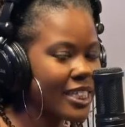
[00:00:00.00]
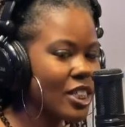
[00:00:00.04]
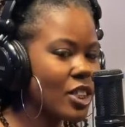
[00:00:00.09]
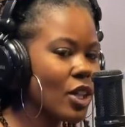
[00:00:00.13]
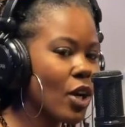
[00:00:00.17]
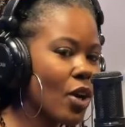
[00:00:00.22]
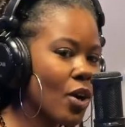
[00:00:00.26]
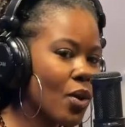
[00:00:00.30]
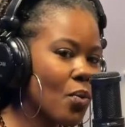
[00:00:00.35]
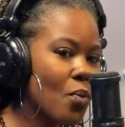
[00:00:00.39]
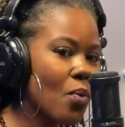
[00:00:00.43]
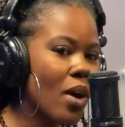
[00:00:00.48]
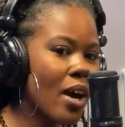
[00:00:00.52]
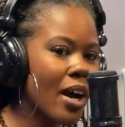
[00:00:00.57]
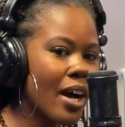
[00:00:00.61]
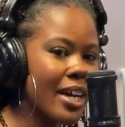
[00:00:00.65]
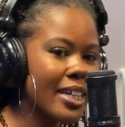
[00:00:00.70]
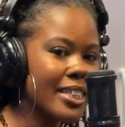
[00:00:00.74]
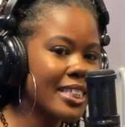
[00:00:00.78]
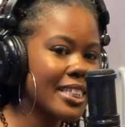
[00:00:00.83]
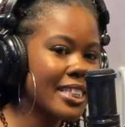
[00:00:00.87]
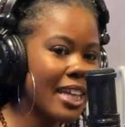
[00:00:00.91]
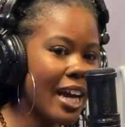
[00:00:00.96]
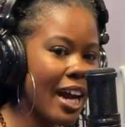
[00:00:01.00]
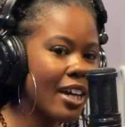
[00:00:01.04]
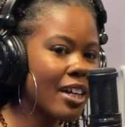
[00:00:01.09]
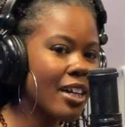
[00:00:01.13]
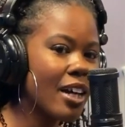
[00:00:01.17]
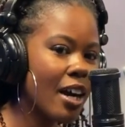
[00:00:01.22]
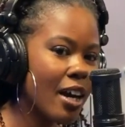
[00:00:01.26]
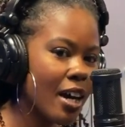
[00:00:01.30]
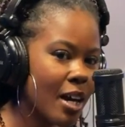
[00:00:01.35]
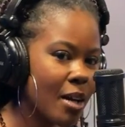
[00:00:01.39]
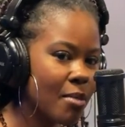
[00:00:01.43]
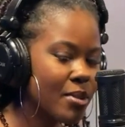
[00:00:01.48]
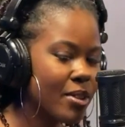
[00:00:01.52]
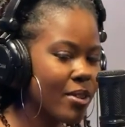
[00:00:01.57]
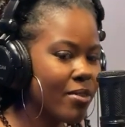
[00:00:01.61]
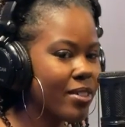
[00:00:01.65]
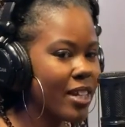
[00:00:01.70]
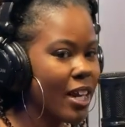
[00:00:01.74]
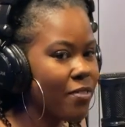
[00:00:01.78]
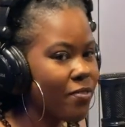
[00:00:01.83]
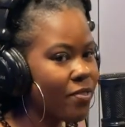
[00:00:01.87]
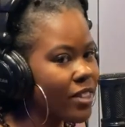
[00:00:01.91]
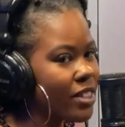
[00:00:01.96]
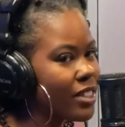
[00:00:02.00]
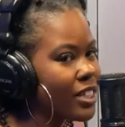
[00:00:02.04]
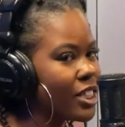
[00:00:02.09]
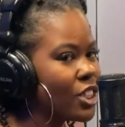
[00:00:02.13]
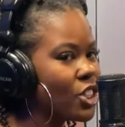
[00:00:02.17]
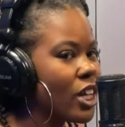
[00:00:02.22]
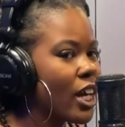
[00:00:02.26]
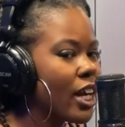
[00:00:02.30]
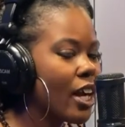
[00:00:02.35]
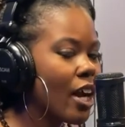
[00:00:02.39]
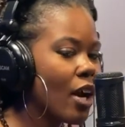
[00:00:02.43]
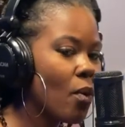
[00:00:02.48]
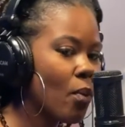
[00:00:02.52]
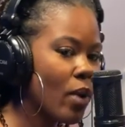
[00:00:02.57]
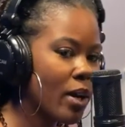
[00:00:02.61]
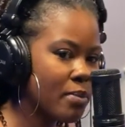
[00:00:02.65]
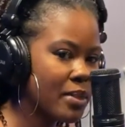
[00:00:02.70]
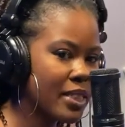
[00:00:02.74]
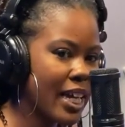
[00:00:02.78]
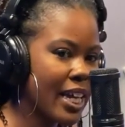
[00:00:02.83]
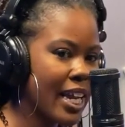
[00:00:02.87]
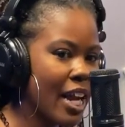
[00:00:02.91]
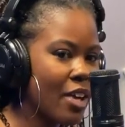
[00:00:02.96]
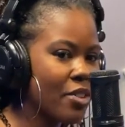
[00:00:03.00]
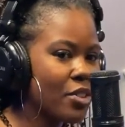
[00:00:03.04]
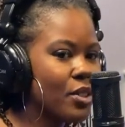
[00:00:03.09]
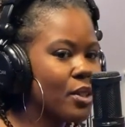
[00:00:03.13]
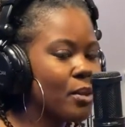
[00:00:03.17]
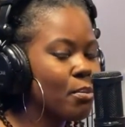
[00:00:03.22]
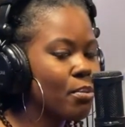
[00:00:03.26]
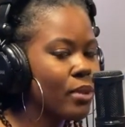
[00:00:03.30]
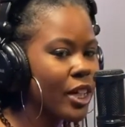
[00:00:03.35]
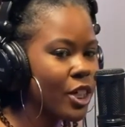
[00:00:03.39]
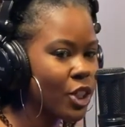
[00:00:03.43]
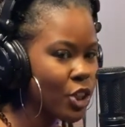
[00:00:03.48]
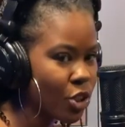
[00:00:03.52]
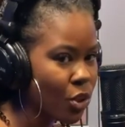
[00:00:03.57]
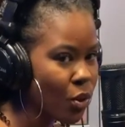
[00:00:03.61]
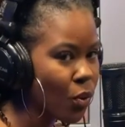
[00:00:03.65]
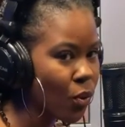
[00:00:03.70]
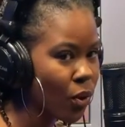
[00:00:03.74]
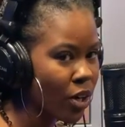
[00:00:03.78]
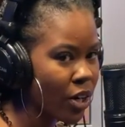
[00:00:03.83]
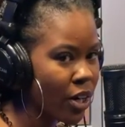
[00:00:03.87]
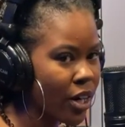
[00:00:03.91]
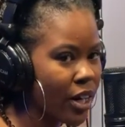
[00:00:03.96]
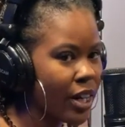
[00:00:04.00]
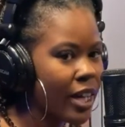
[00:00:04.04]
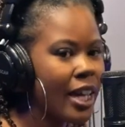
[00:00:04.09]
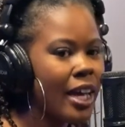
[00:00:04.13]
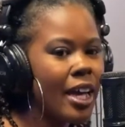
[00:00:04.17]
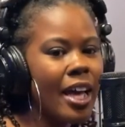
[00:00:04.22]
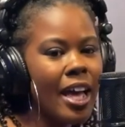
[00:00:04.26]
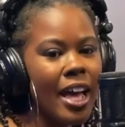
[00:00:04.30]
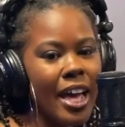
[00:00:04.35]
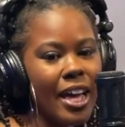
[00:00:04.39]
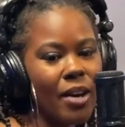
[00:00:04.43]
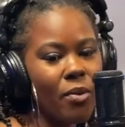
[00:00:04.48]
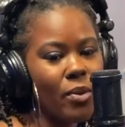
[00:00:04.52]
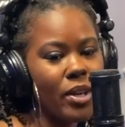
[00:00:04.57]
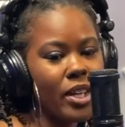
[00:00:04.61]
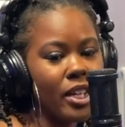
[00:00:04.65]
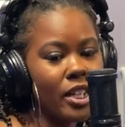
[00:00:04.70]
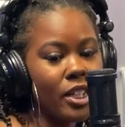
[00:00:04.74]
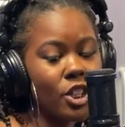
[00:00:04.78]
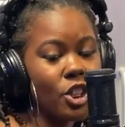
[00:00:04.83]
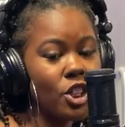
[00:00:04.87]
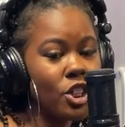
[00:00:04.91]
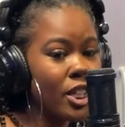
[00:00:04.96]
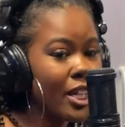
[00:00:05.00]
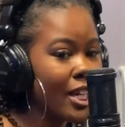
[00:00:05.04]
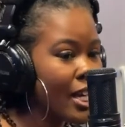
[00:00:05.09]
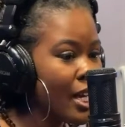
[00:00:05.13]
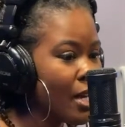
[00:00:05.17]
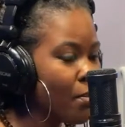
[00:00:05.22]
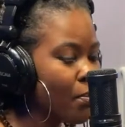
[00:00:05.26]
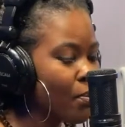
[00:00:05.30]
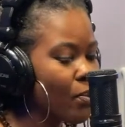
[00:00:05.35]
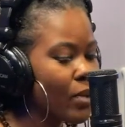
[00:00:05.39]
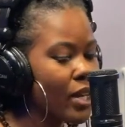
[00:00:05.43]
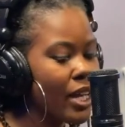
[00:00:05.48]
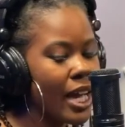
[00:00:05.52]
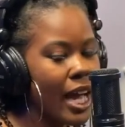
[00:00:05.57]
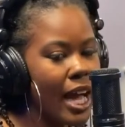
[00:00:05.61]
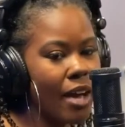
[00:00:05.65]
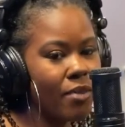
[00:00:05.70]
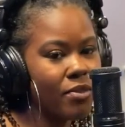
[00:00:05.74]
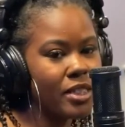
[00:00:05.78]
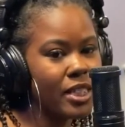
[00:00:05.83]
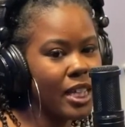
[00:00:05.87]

It's herwines.com. So definitely check our website out. You can place your order. We ship. We have